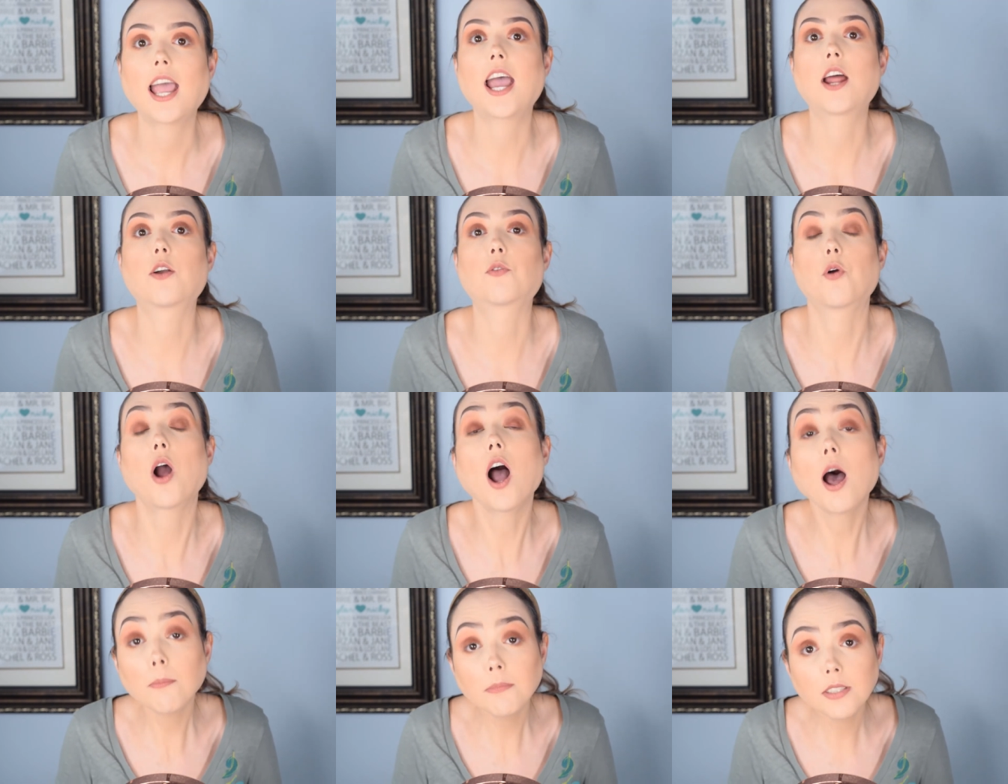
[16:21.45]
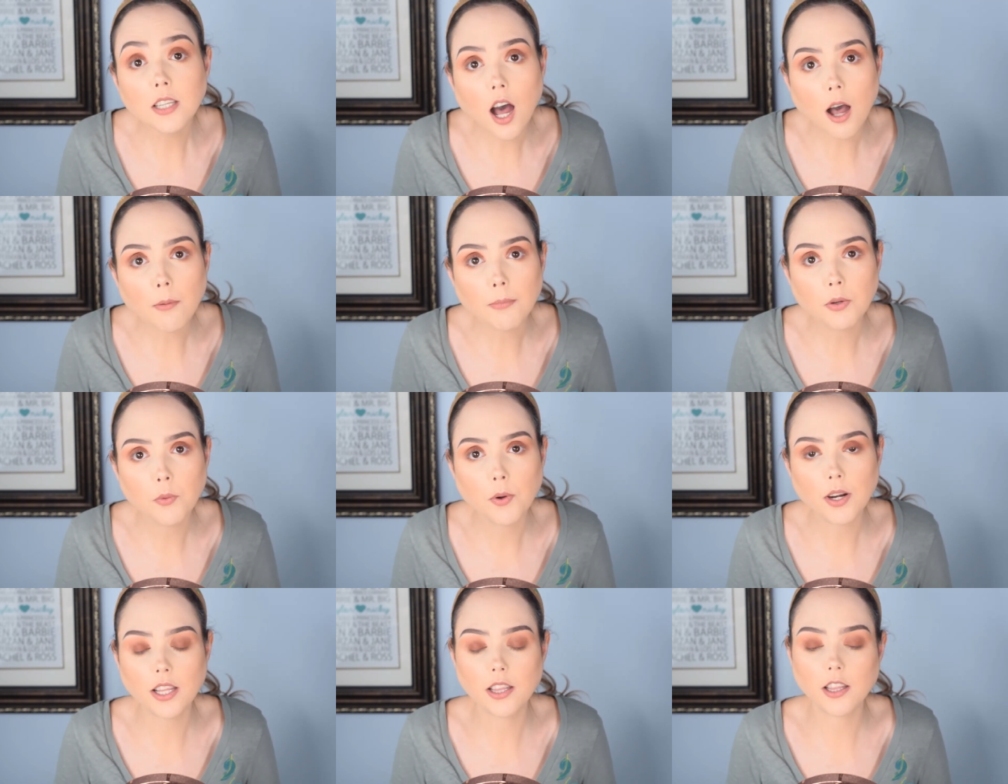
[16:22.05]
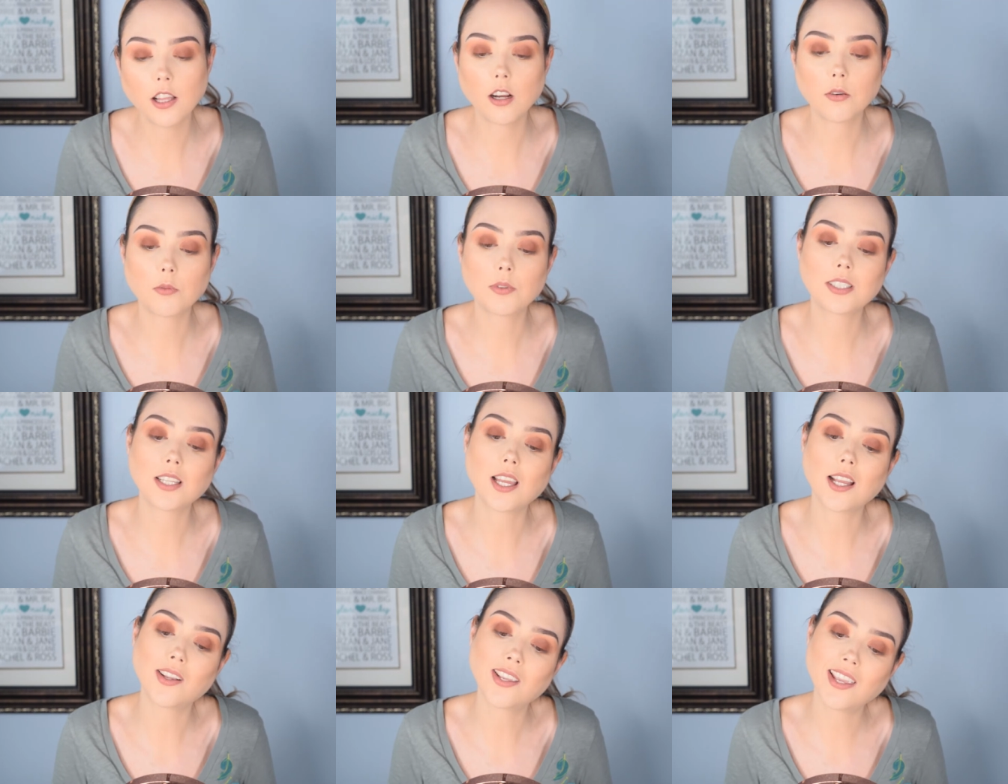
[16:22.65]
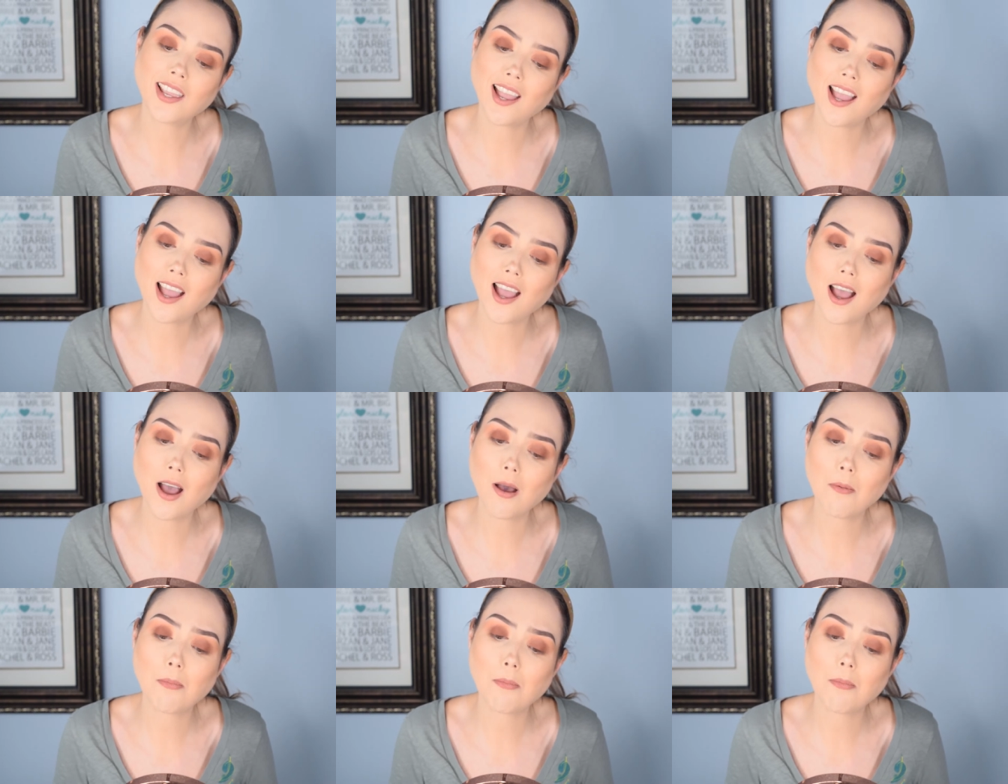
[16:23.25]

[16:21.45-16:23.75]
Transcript: And Rob Zombie went in there and was like, yeah,